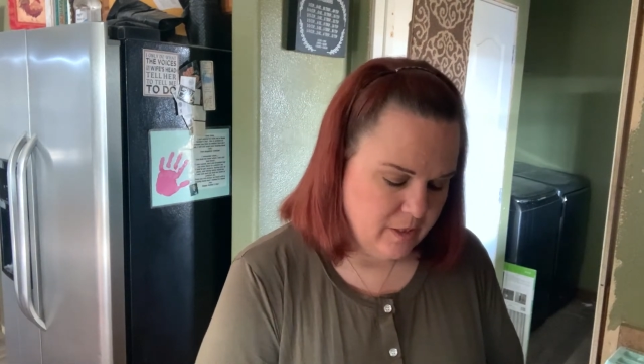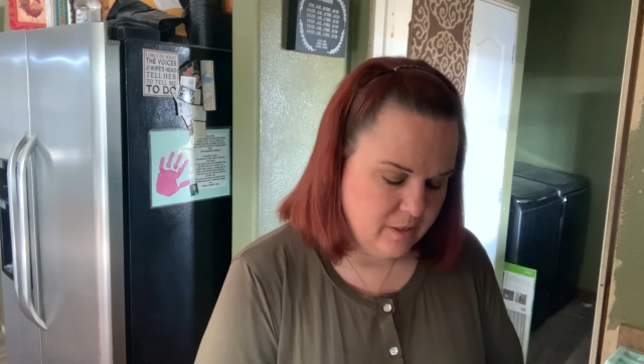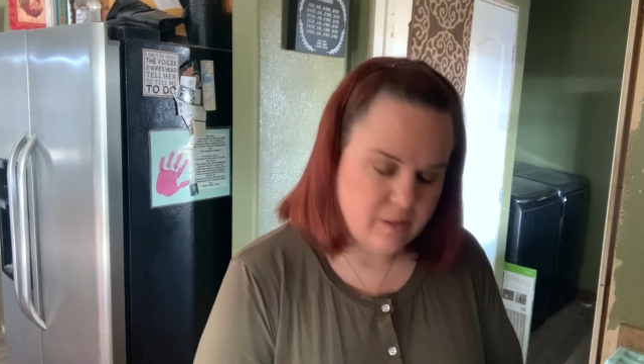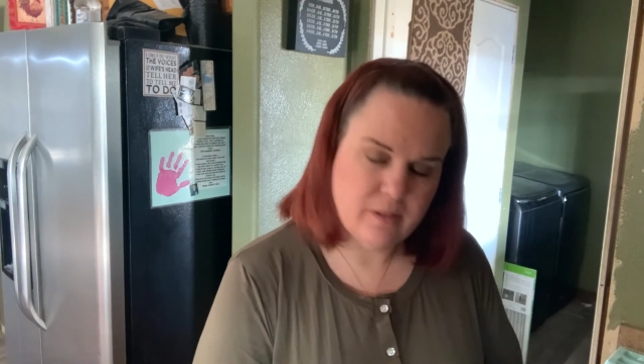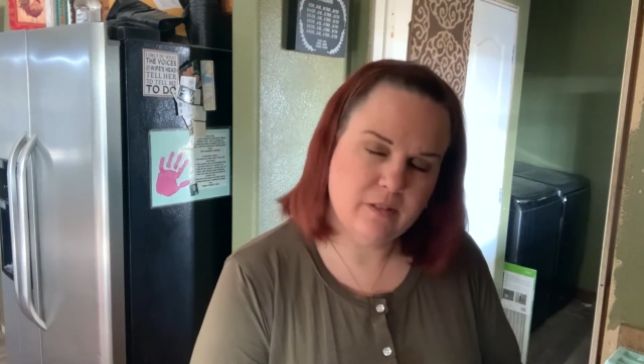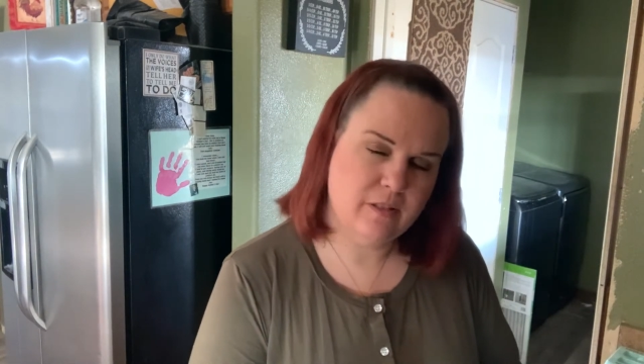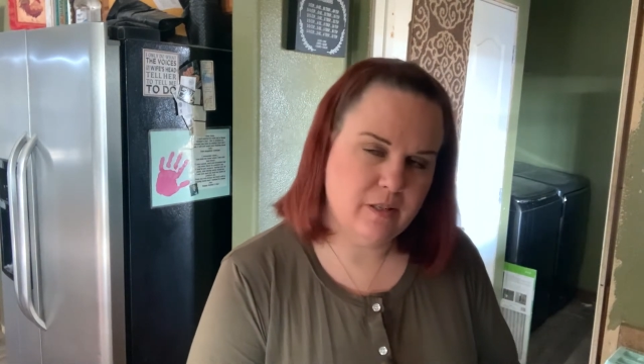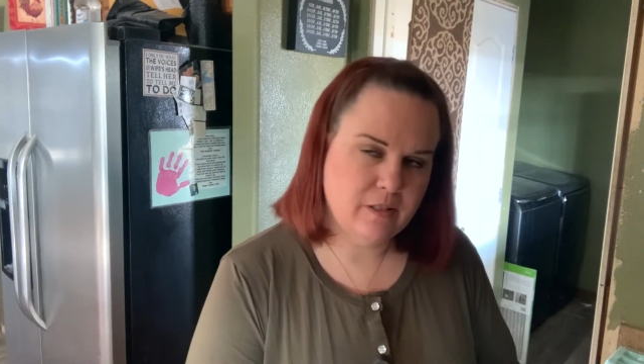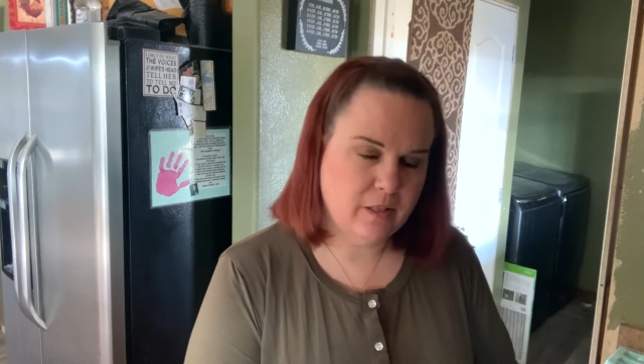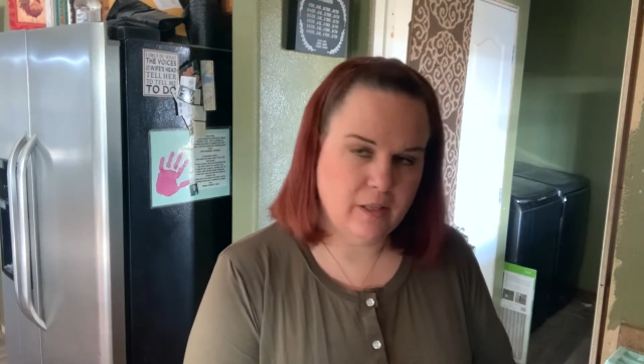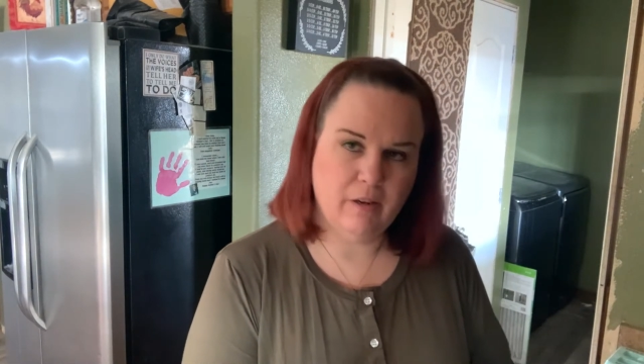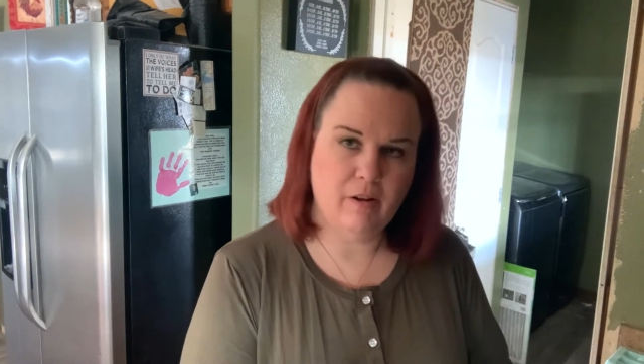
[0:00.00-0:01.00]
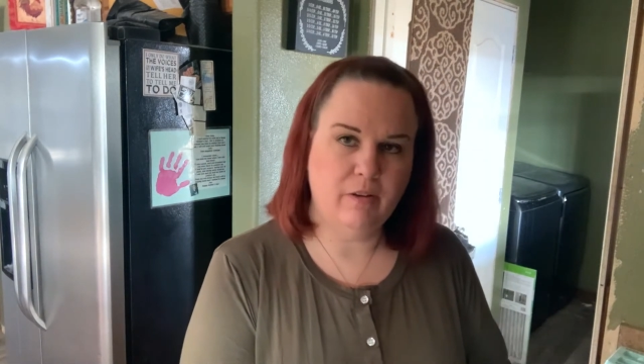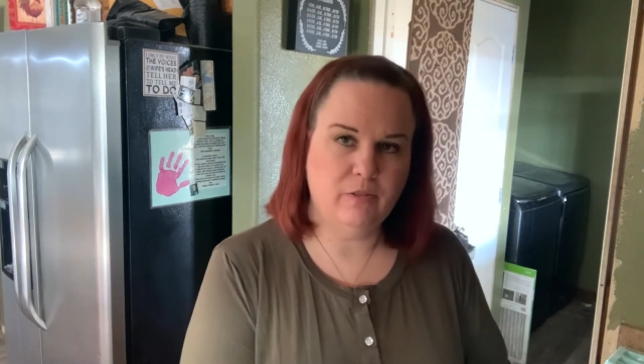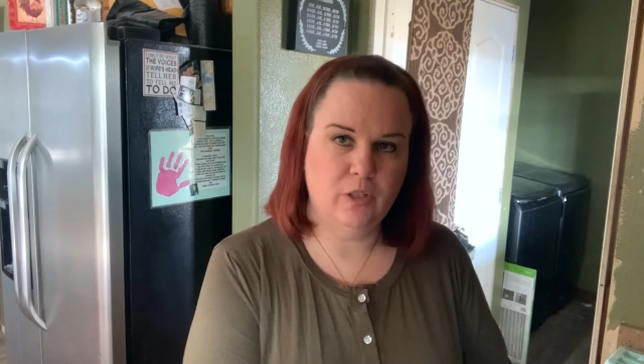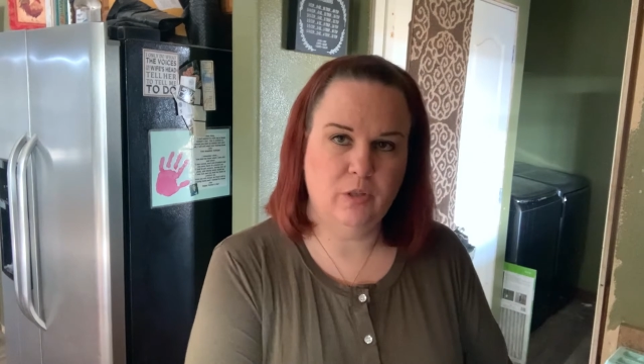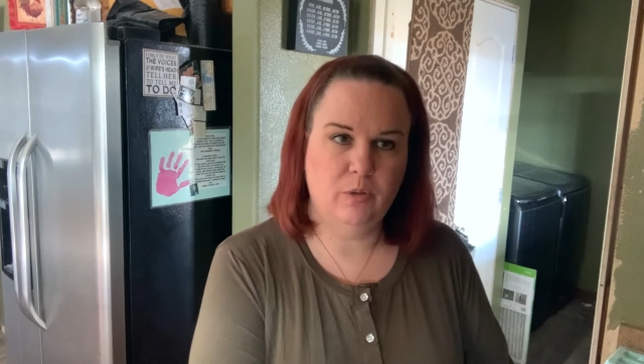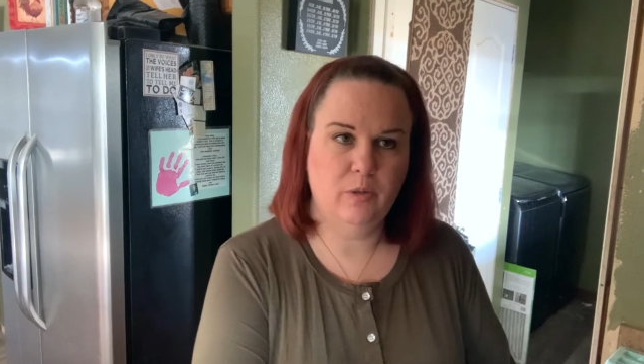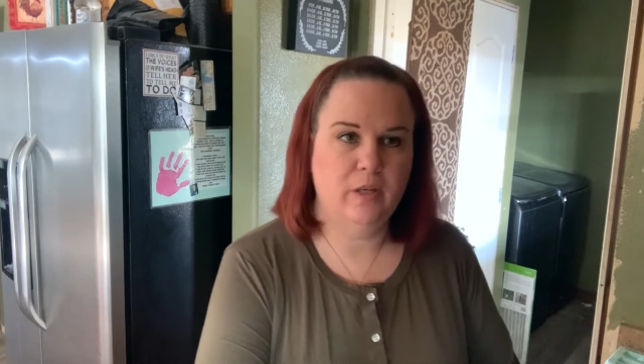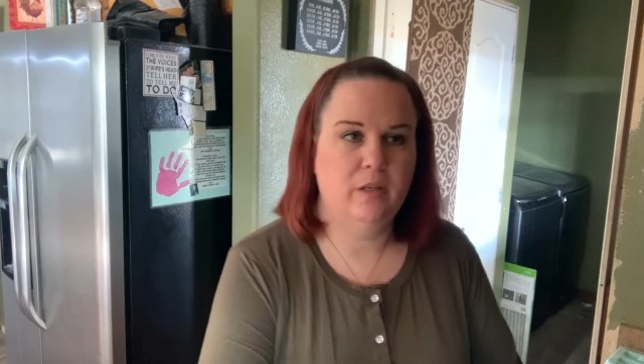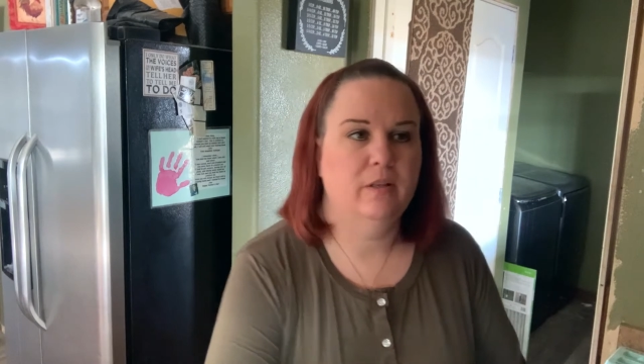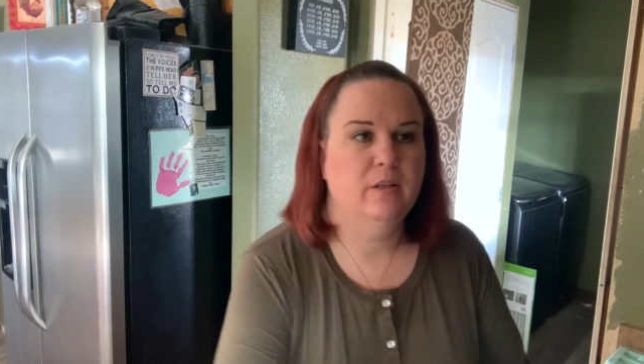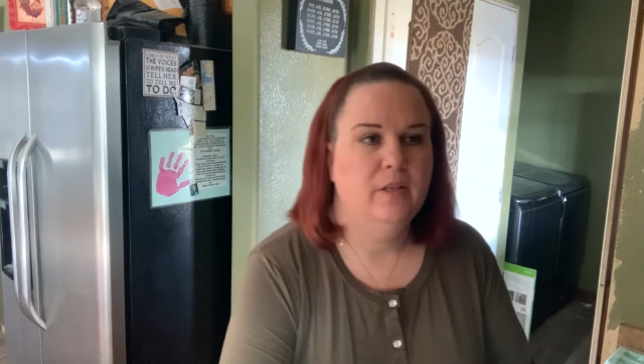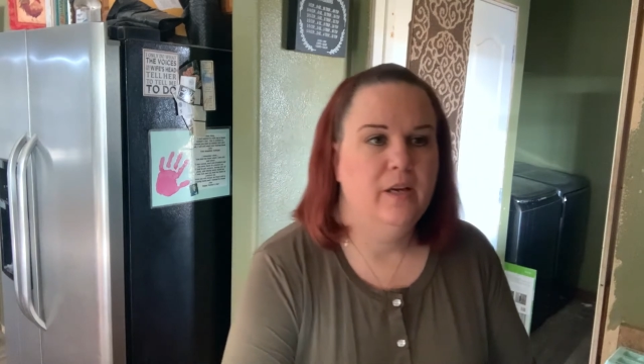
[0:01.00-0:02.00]
just doesn't get off to
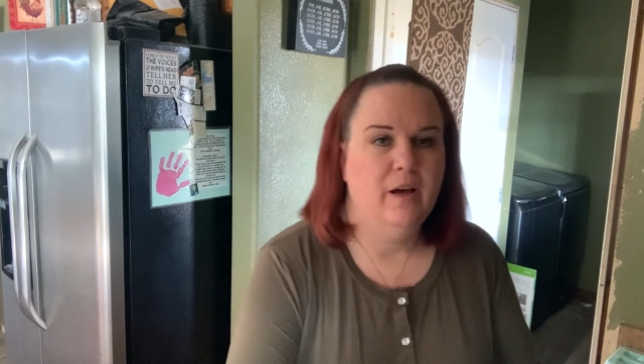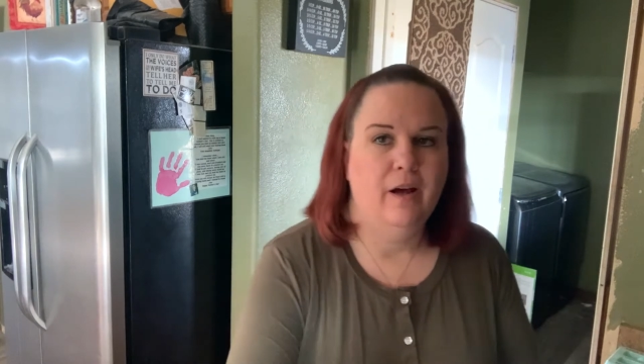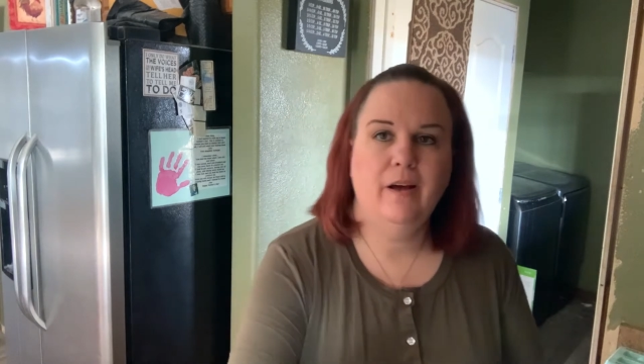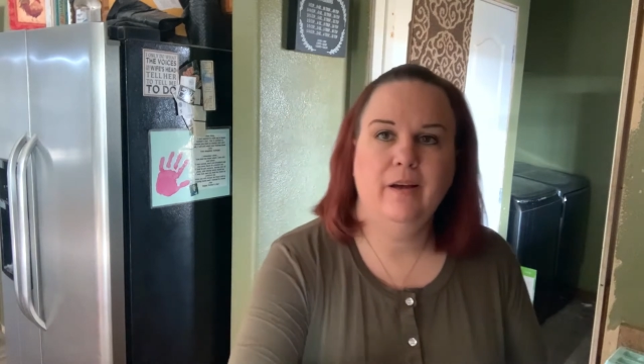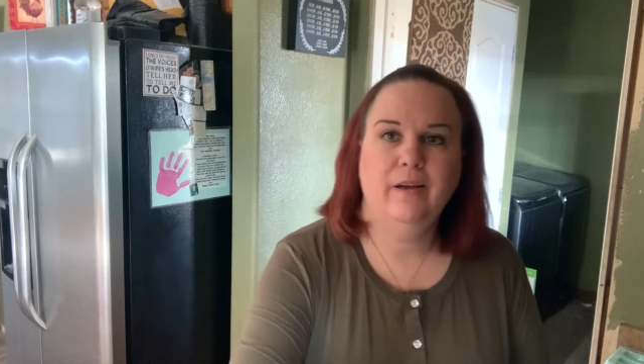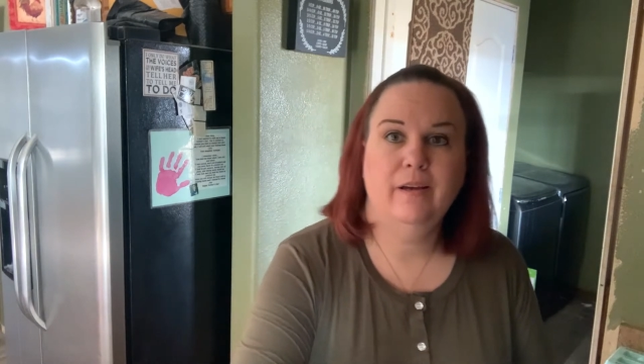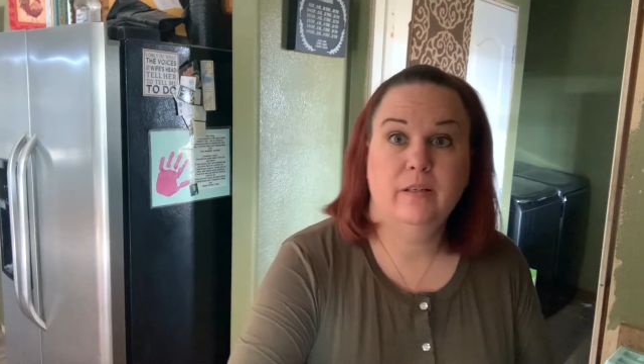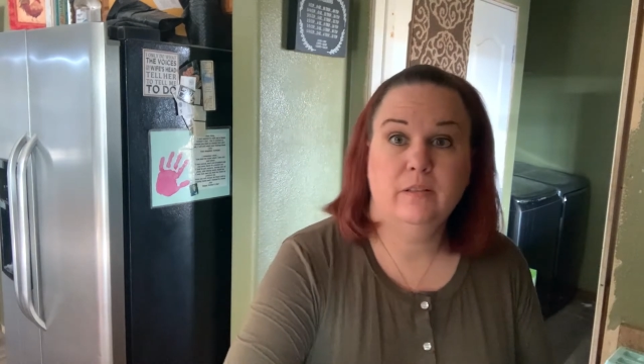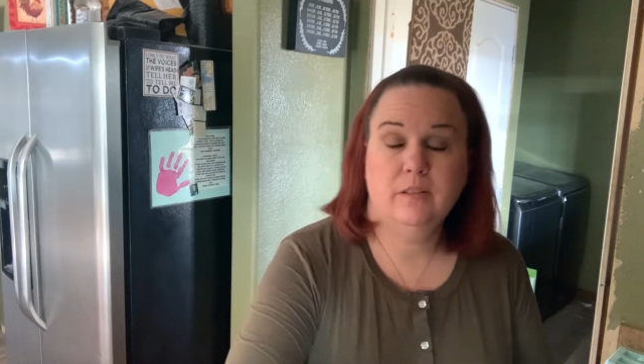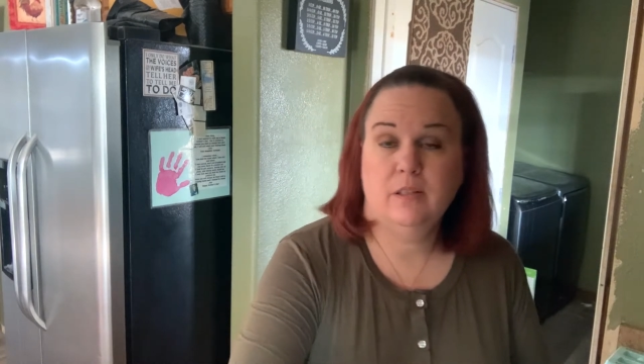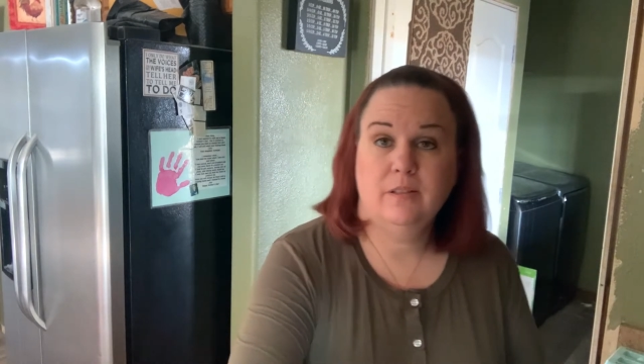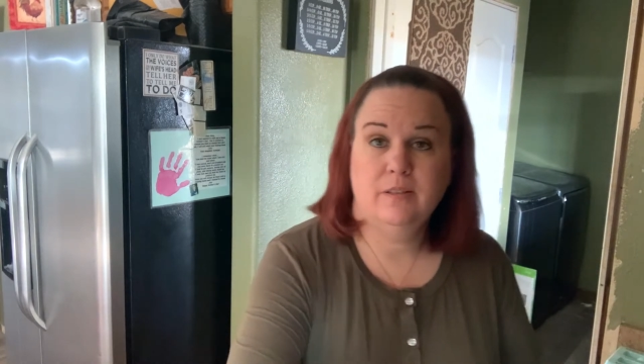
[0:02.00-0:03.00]
a hit,